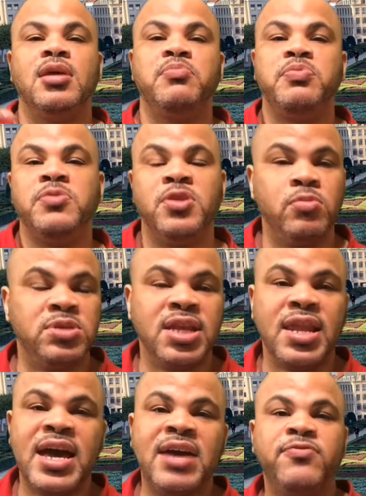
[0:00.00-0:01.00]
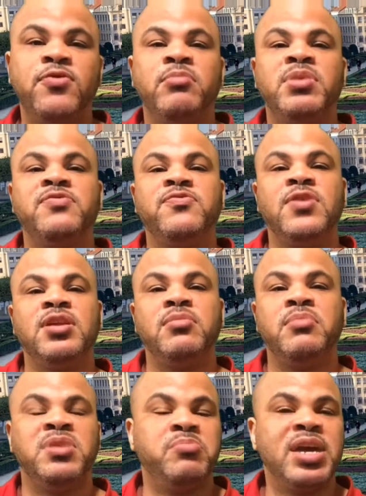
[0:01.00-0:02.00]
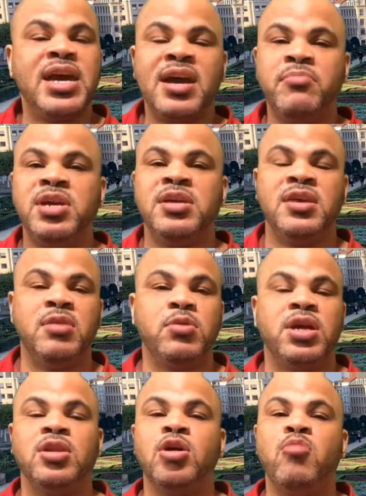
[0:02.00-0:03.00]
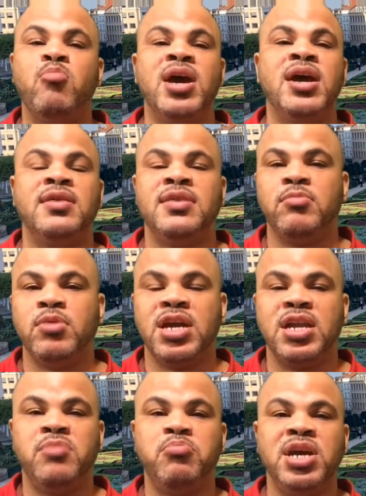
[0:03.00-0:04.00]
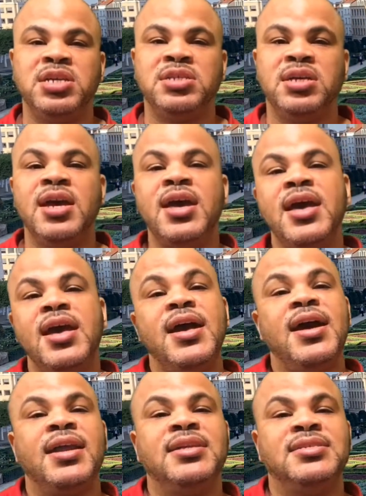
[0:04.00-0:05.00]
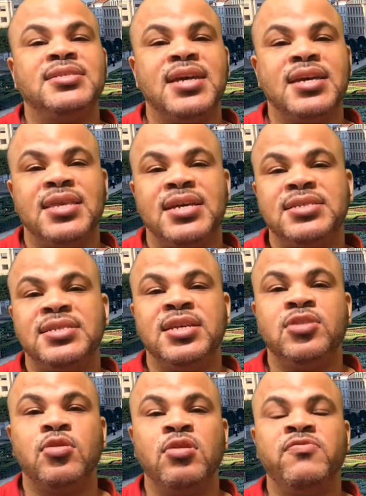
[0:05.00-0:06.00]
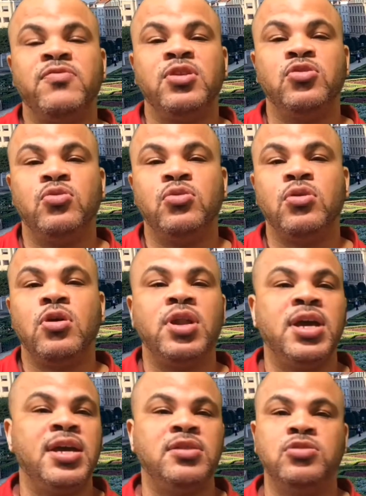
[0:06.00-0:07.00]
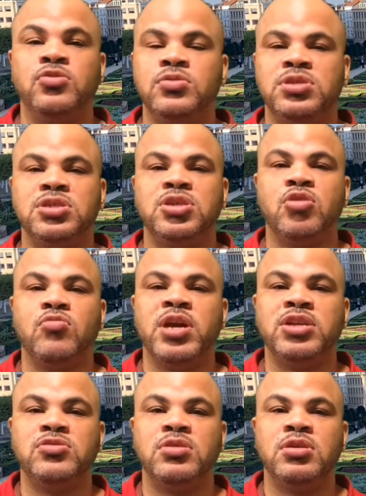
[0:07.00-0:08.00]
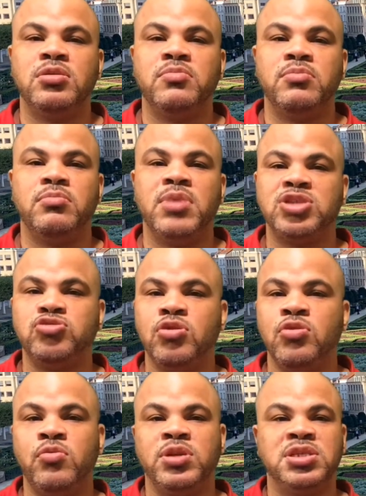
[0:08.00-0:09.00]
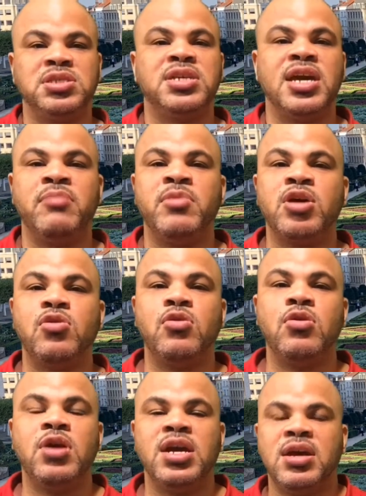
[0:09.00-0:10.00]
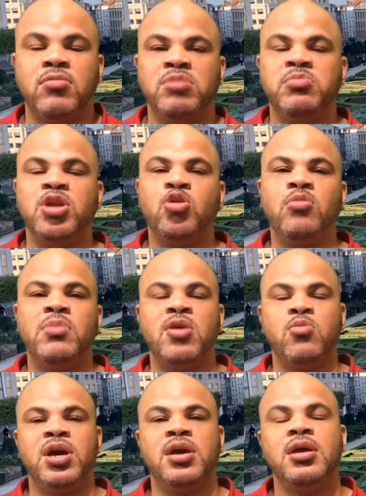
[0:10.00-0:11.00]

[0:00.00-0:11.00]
there was a line forming behind me, and they were getting all mad and they were getting impatient. Had I just got that city card from the door, all I had to do is just go right to the metro and just scan my card, and I would have been on my way.